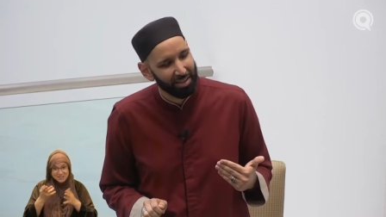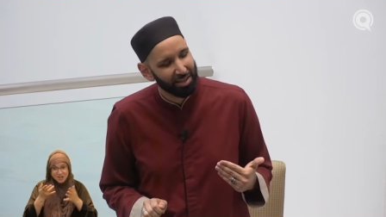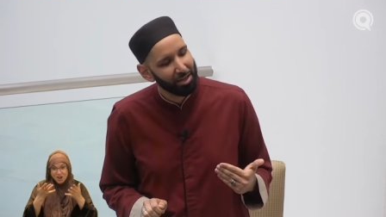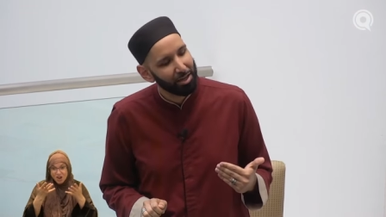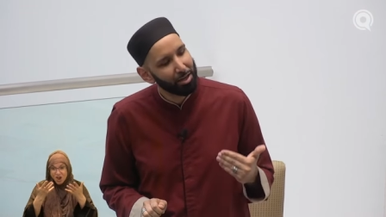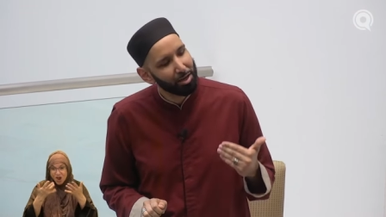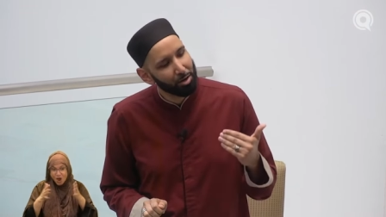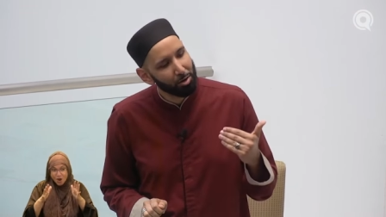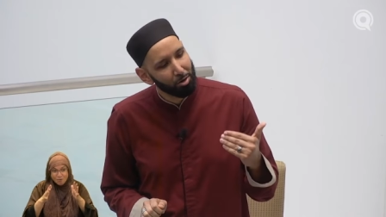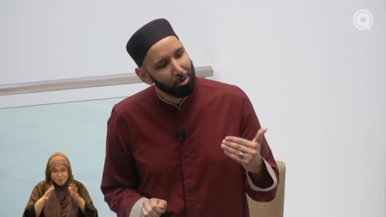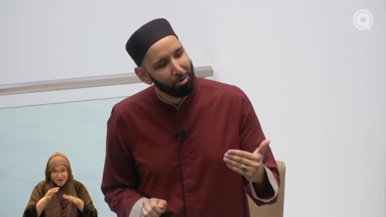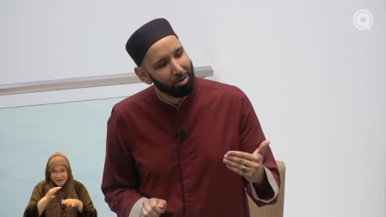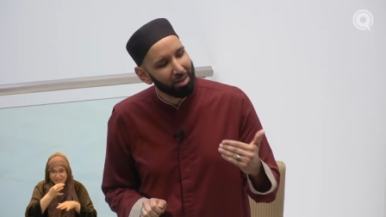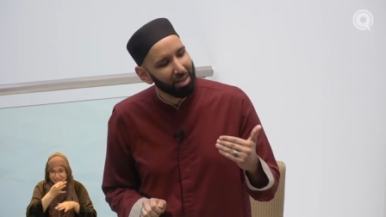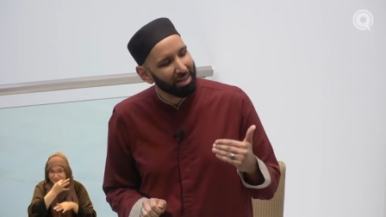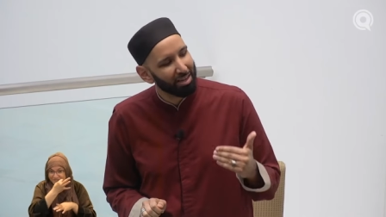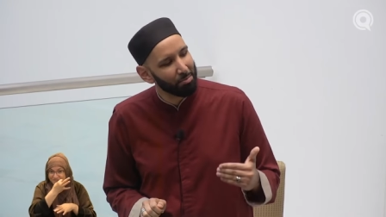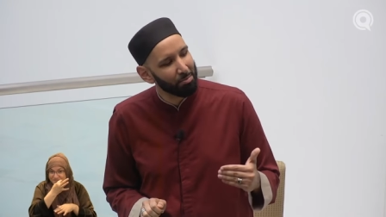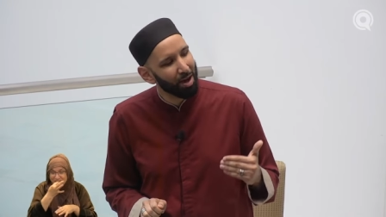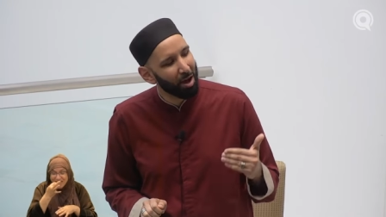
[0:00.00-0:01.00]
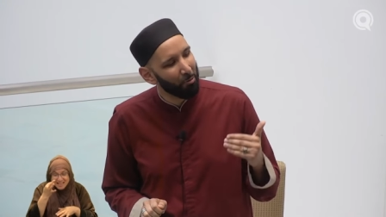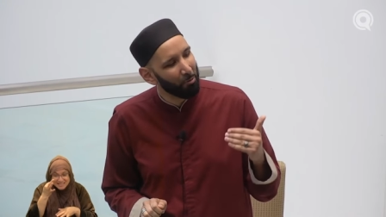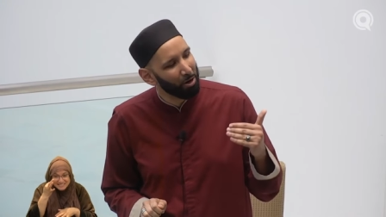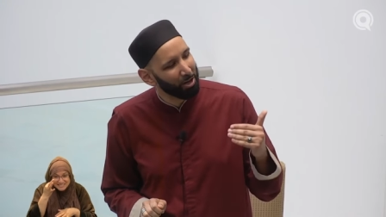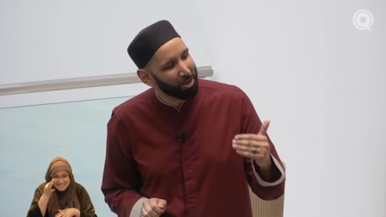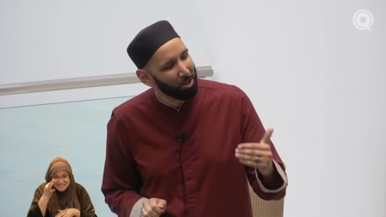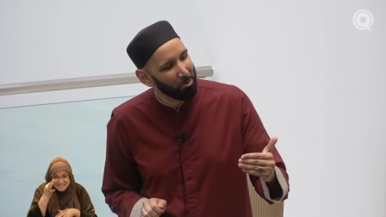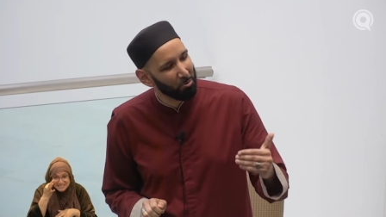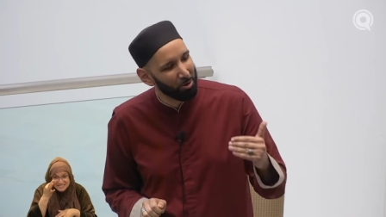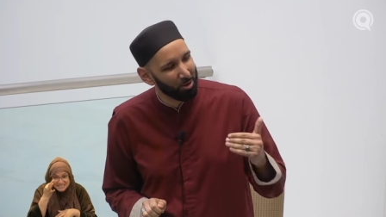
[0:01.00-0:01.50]
You know, you think about
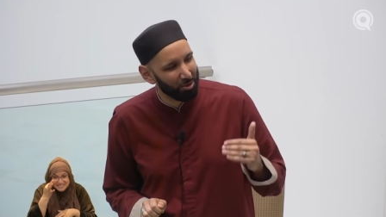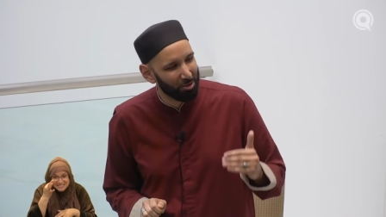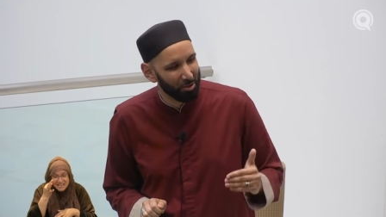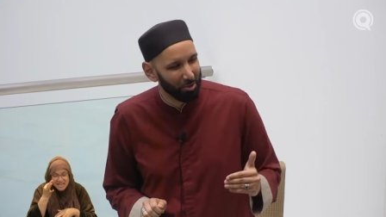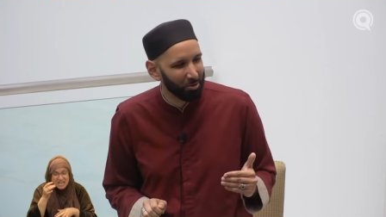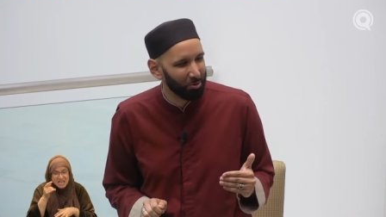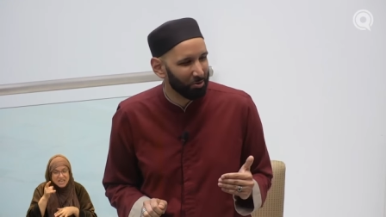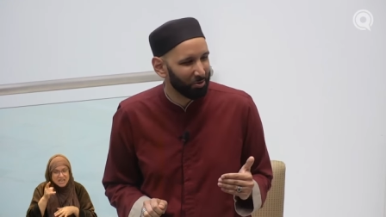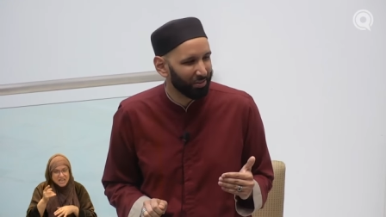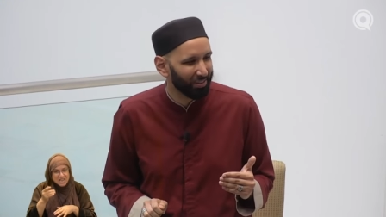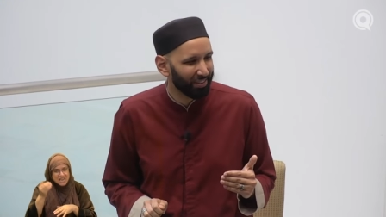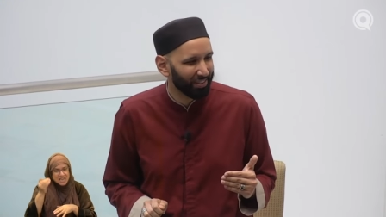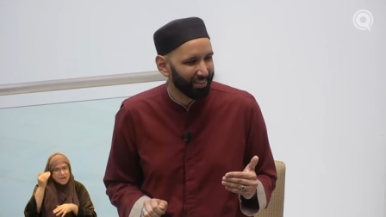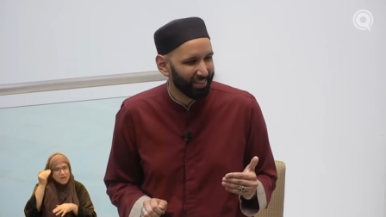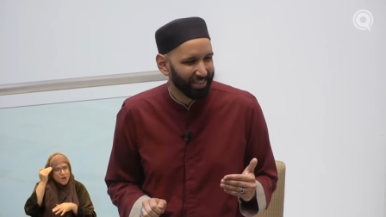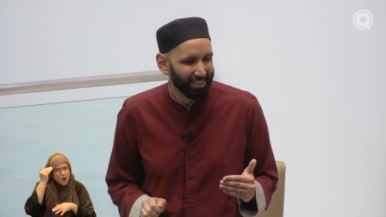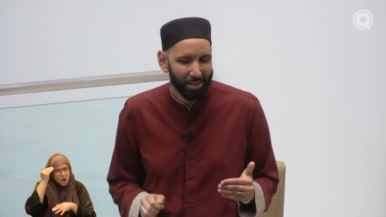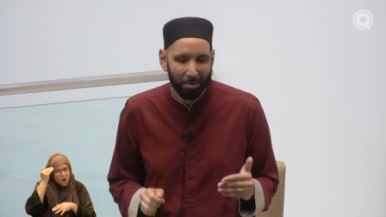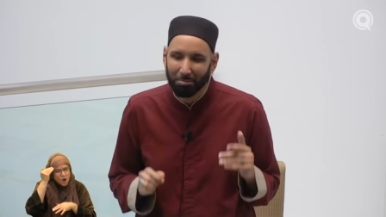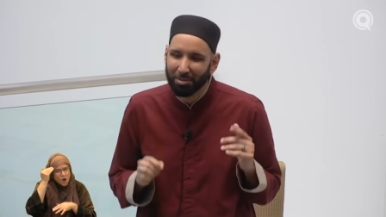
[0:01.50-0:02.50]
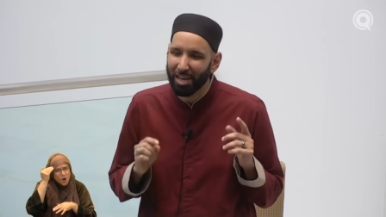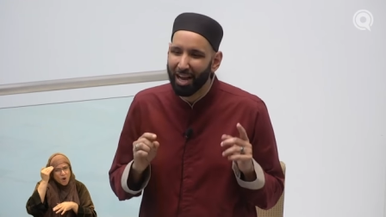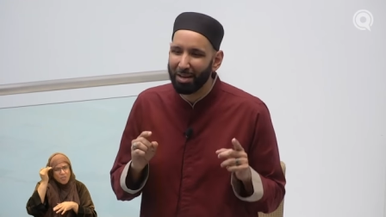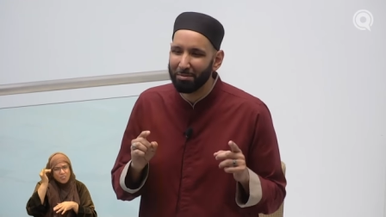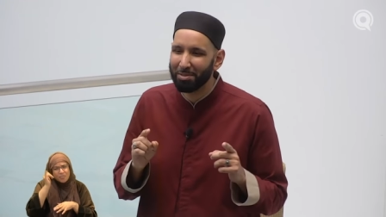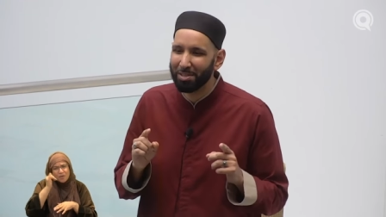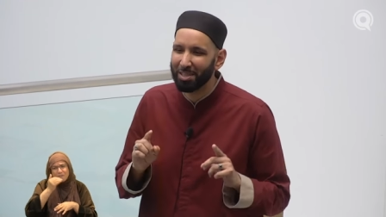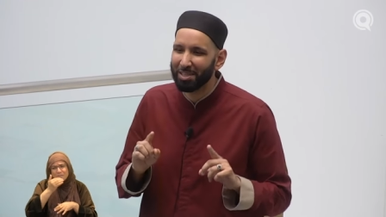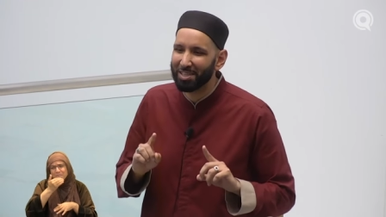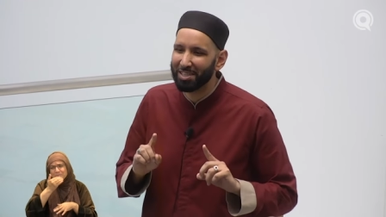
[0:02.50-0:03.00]
what you would do.
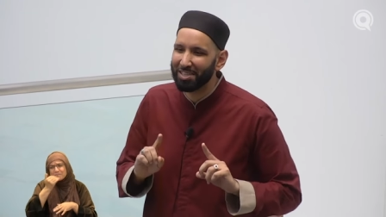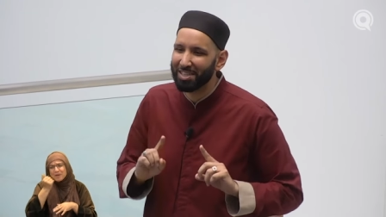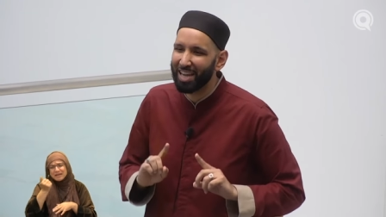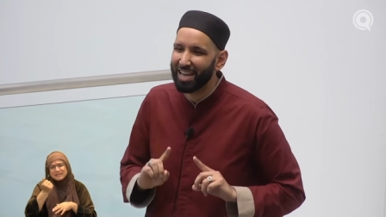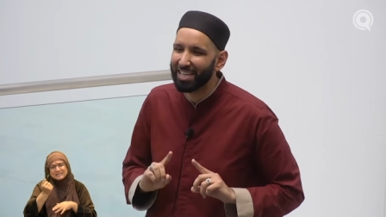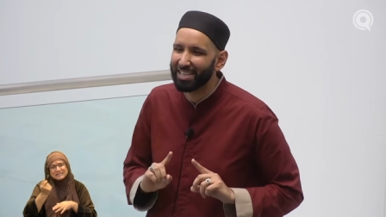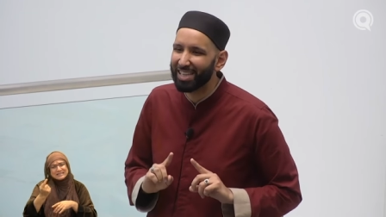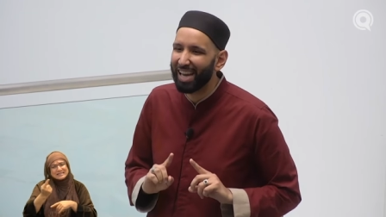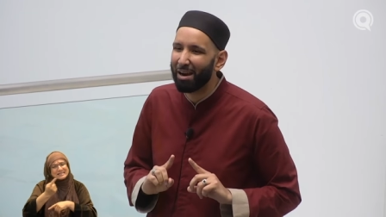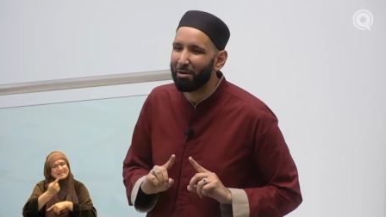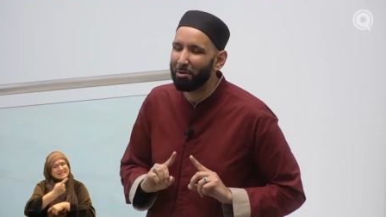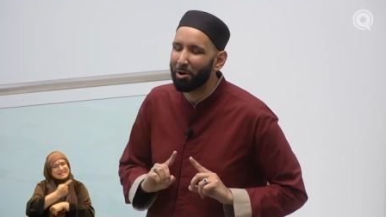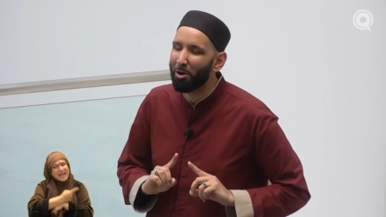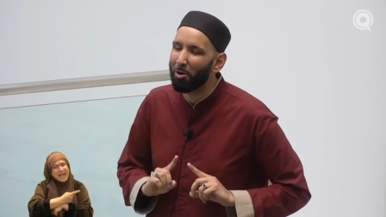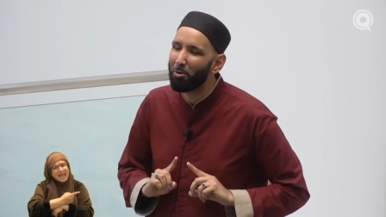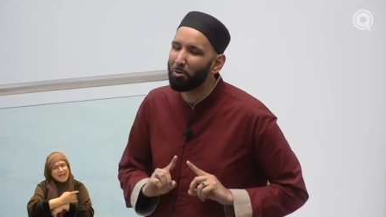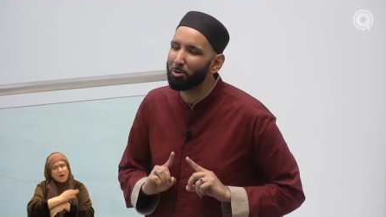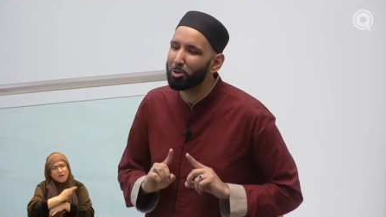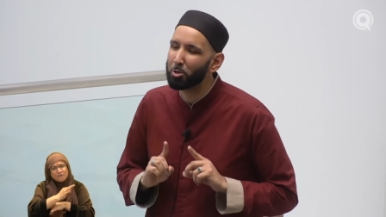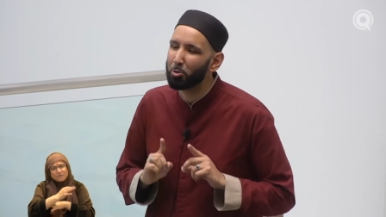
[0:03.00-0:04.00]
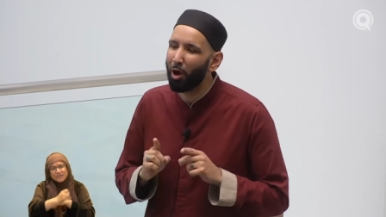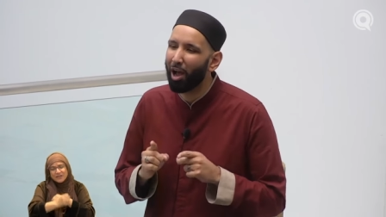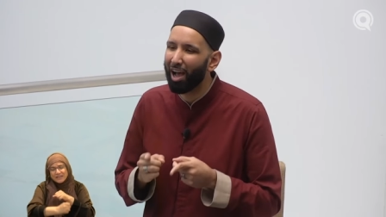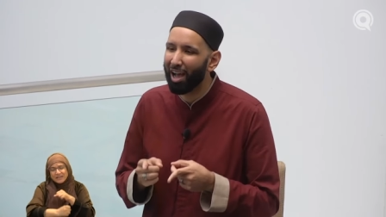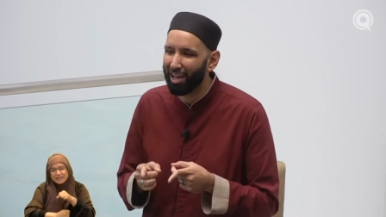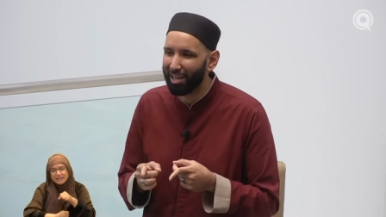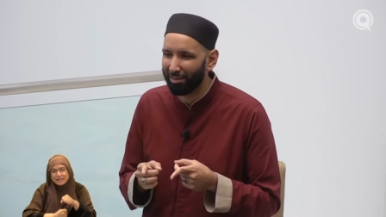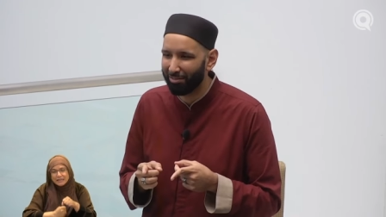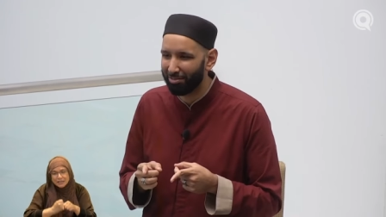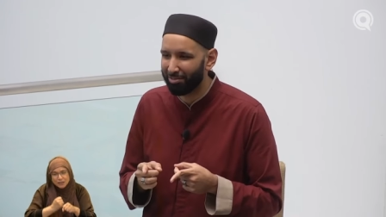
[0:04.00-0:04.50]
Sometimes it just takes our own
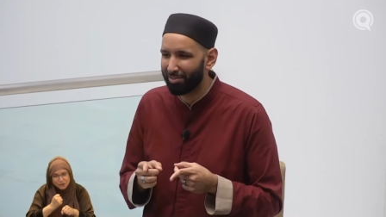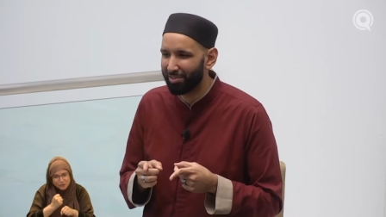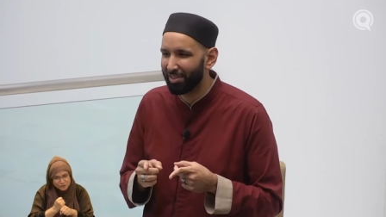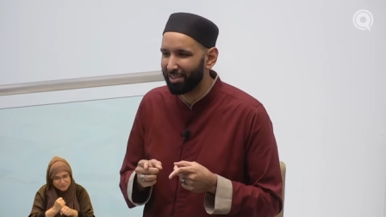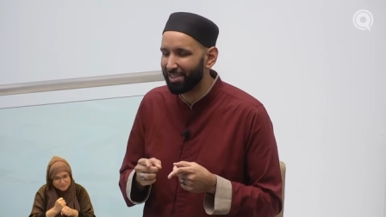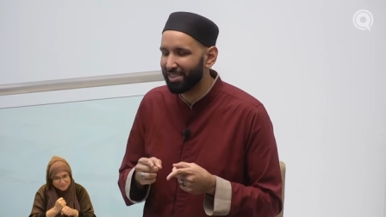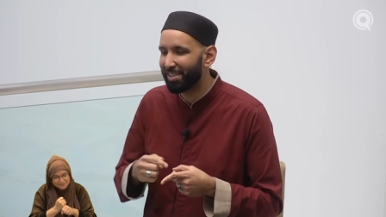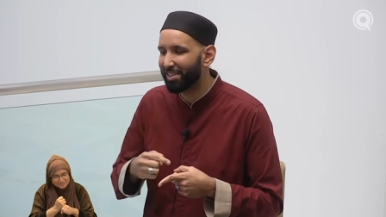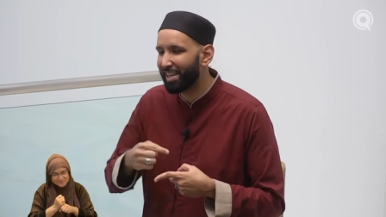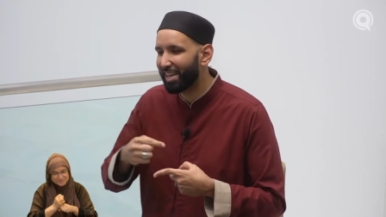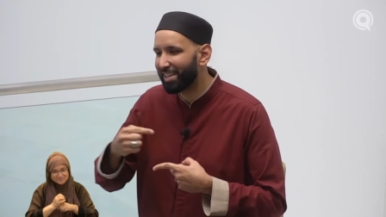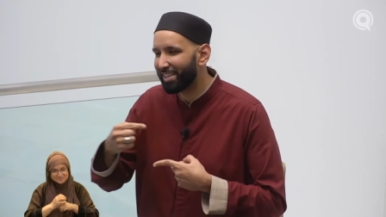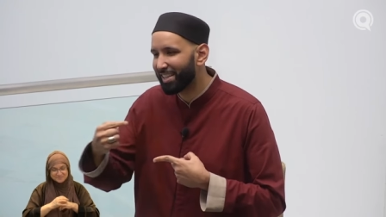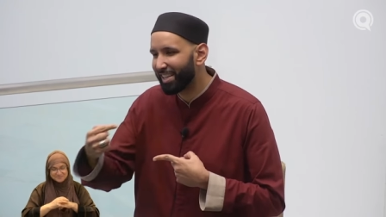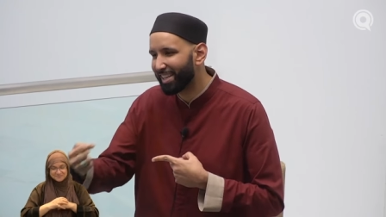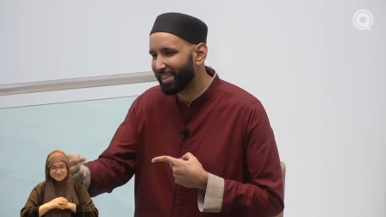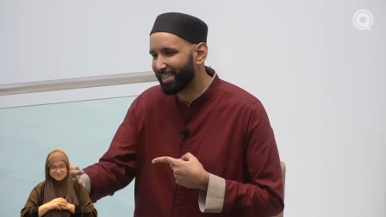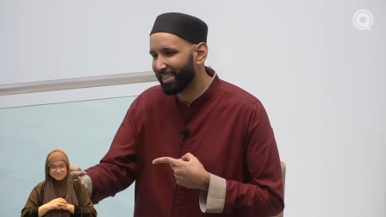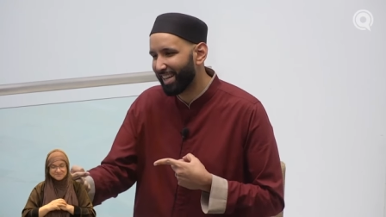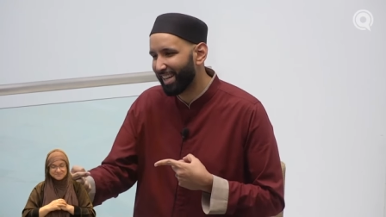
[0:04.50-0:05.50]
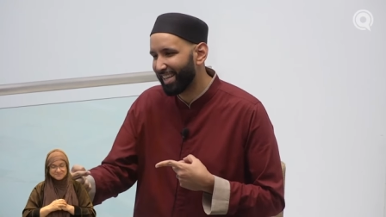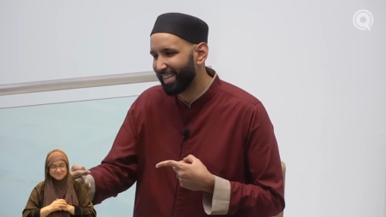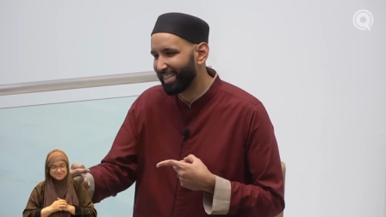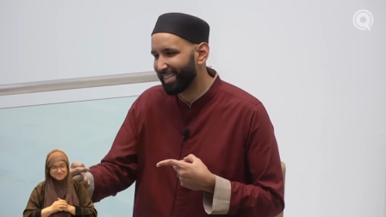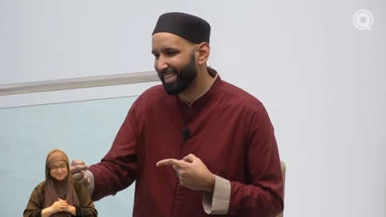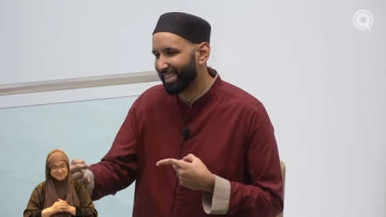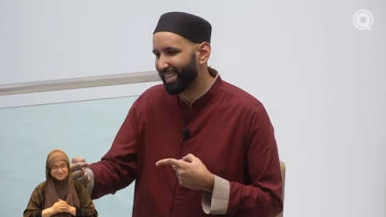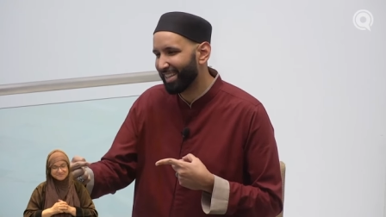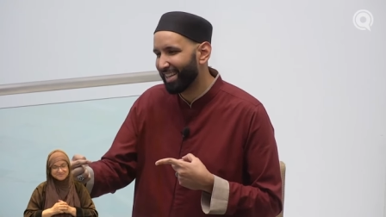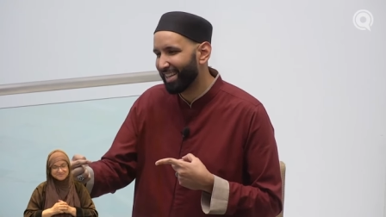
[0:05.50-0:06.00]
drive to then dictate